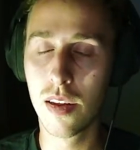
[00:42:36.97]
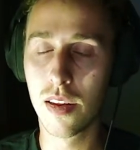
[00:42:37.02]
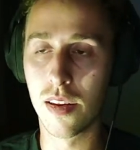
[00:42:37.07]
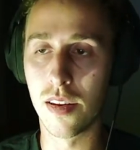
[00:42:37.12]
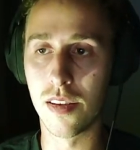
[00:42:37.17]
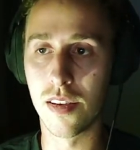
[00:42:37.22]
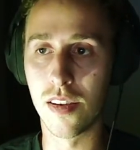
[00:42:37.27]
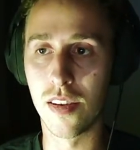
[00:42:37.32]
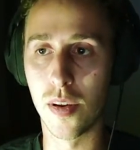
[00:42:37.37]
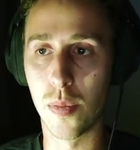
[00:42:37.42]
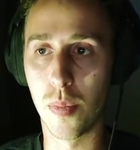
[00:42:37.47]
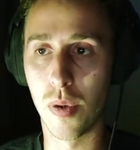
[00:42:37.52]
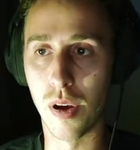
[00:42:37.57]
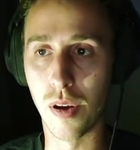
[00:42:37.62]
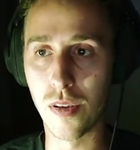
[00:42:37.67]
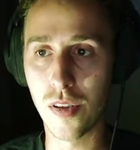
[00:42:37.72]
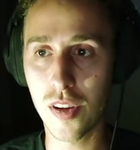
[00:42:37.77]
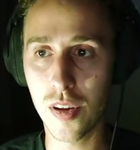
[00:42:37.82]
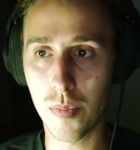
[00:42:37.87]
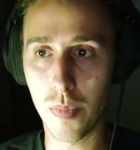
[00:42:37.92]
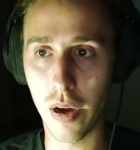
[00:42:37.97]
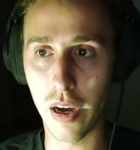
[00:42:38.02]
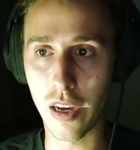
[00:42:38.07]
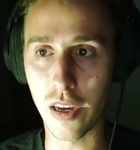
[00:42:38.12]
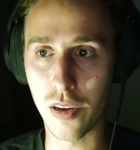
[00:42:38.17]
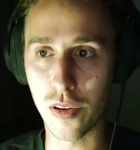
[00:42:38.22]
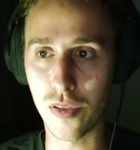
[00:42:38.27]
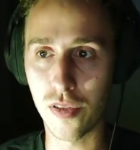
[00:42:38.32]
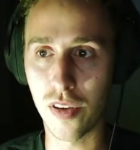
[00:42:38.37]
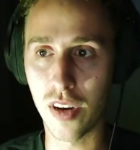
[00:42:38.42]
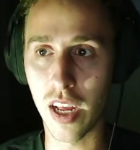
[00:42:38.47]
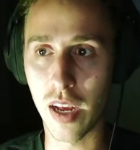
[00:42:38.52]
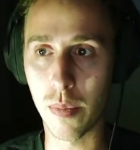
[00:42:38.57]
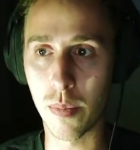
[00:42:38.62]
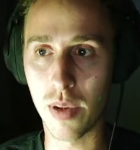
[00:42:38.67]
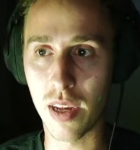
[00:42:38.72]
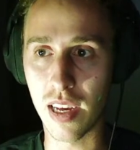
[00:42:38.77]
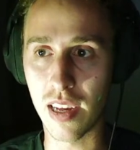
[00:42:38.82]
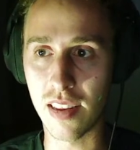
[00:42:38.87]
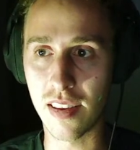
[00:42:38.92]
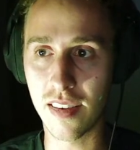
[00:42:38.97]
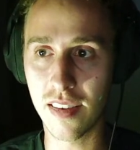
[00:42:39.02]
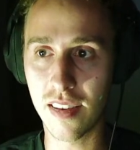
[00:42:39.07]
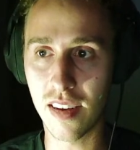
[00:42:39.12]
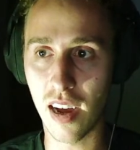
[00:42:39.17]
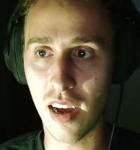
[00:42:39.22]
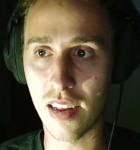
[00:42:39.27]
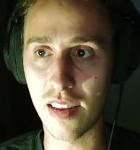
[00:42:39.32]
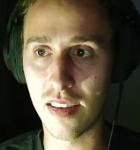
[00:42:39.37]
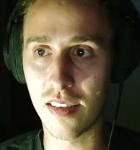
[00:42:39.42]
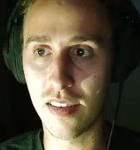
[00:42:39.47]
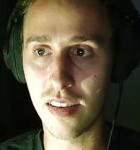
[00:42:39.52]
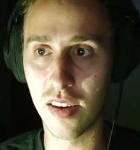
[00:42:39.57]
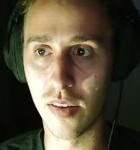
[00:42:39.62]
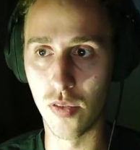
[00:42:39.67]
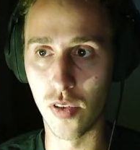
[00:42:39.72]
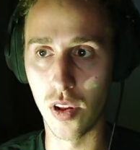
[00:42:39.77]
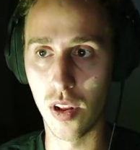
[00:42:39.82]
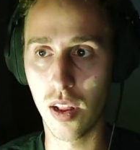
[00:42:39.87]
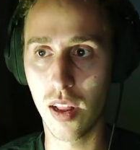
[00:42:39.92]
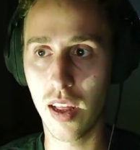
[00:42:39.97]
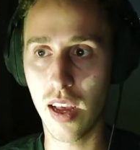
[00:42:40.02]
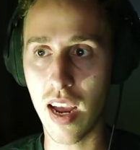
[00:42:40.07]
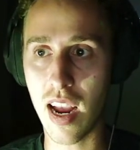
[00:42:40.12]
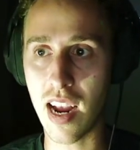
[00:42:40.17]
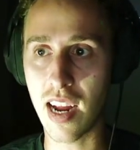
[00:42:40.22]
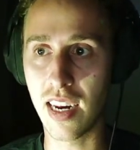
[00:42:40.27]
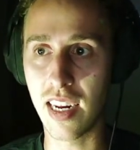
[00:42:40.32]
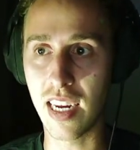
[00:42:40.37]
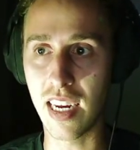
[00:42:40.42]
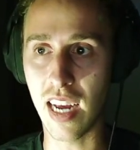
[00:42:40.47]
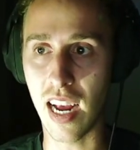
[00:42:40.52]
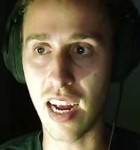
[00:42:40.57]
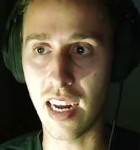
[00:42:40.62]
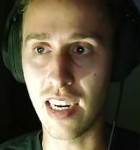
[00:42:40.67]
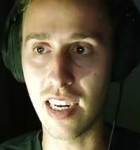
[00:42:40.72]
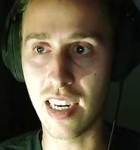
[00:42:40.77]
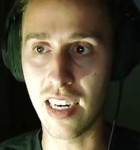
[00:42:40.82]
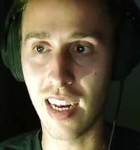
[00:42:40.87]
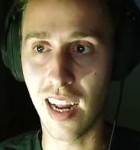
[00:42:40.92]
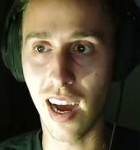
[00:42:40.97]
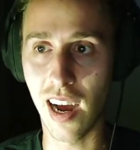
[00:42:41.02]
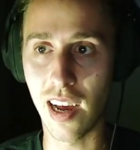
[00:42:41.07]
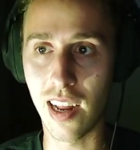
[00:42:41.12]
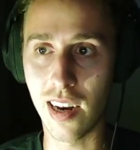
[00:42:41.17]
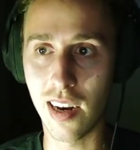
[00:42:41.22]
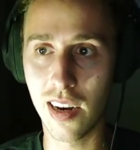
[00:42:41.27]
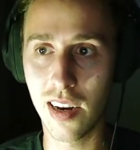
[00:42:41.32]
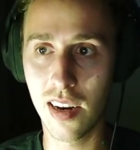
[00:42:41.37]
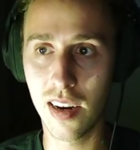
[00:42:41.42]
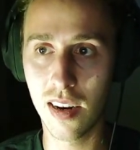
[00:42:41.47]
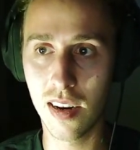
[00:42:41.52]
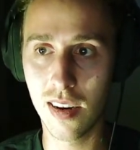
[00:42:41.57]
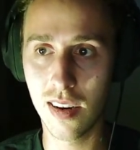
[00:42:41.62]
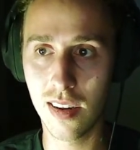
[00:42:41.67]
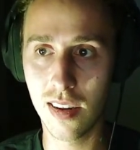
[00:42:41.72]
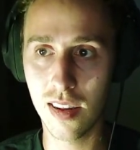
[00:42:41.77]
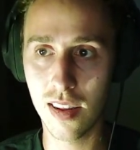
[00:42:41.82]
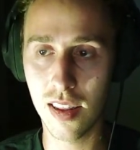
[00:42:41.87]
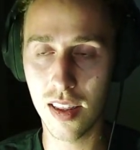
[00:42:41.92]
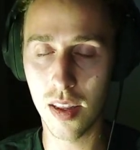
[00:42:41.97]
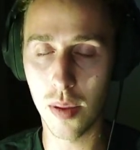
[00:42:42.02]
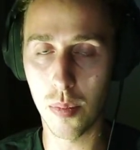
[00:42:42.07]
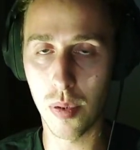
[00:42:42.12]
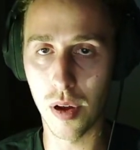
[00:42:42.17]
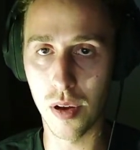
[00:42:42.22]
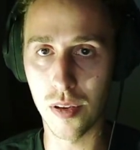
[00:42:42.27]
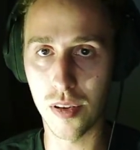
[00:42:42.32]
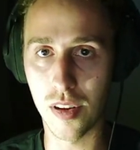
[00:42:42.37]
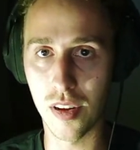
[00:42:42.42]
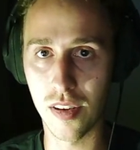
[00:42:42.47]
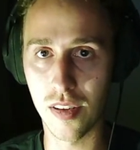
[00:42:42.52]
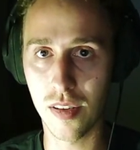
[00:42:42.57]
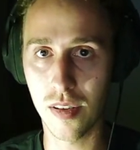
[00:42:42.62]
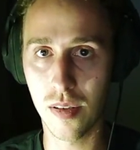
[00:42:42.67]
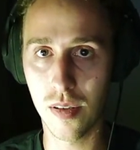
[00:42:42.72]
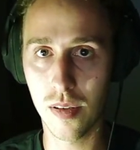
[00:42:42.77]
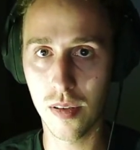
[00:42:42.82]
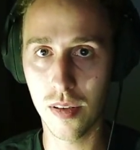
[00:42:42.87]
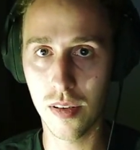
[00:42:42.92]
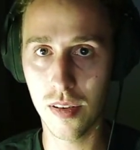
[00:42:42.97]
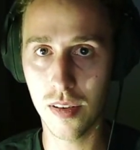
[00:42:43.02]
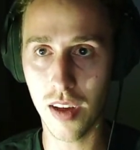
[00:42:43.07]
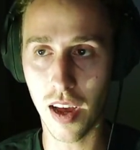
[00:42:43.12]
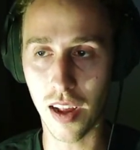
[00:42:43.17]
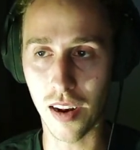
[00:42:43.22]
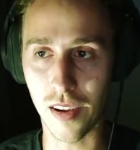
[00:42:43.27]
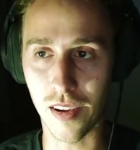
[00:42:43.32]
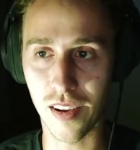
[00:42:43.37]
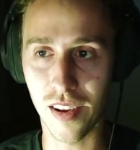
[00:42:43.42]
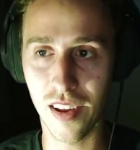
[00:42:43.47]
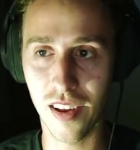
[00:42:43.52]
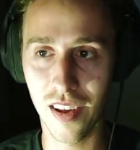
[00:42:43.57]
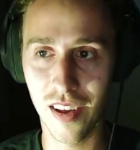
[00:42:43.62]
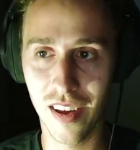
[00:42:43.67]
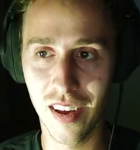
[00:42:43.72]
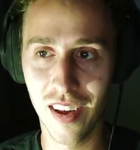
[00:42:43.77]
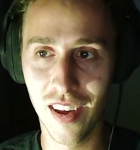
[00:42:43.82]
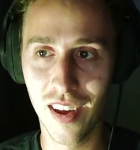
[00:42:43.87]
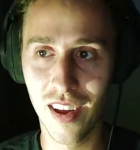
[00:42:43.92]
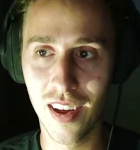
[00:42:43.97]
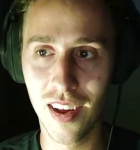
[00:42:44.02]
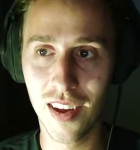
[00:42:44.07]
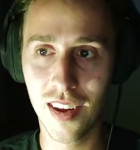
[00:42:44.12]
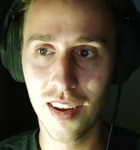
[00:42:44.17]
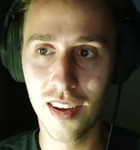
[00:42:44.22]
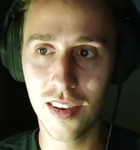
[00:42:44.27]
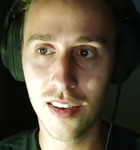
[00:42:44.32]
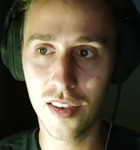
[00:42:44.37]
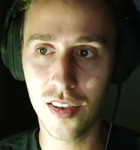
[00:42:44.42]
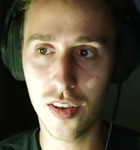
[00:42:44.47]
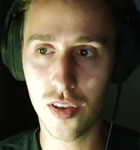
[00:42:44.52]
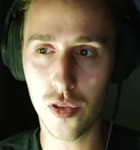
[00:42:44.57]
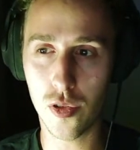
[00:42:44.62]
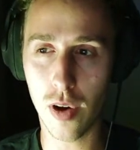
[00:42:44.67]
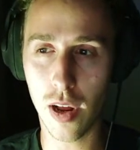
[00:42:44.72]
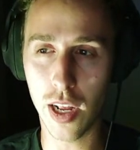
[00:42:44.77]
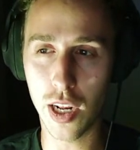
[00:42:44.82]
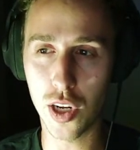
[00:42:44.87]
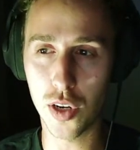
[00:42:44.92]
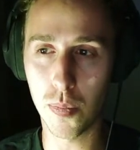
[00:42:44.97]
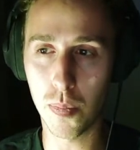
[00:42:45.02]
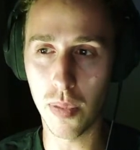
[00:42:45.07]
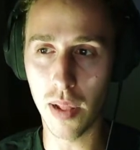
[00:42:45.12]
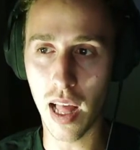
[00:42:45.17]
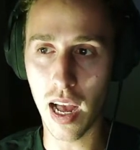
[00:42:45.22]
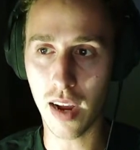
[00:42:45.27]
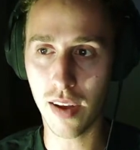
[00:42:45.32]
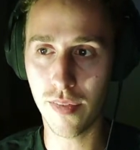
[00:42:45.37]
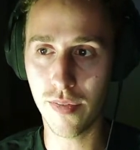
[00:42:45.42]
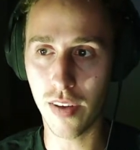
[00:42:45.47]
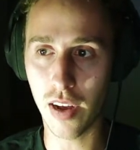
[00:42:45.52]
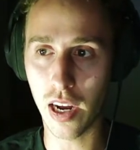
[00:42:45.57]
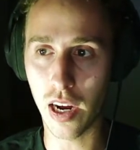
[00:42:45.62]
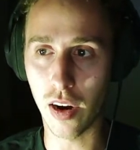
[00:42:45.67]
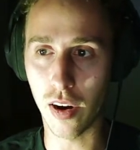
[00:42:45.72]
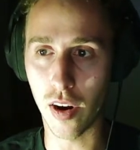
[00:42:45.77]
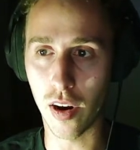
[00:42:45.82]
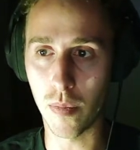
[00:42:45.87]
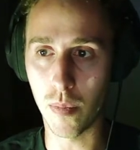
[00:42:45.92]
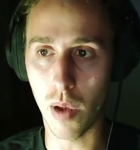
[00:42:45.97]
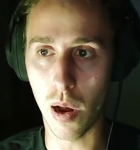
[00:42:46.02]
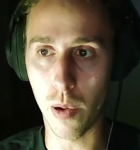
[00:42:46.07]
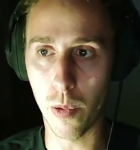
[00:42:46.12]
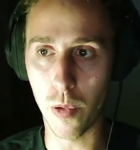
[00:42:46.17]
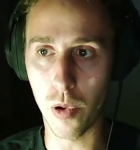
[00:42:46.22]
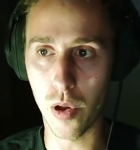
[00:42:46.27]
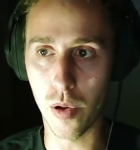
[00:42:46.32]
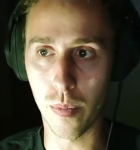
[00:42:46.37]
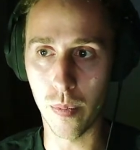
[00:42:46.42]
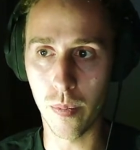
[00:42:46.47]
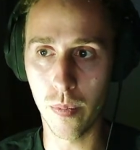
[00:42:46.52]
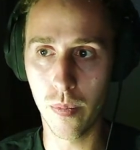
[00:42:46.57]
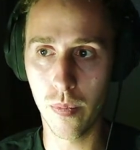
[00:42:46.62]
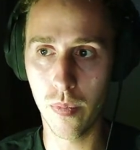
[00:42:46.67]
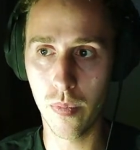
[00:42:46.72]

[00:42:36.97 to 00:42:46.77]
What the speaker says: This is a post by a user named InsideCivil8089. The post is titled, "Strange Black Figure in My Room."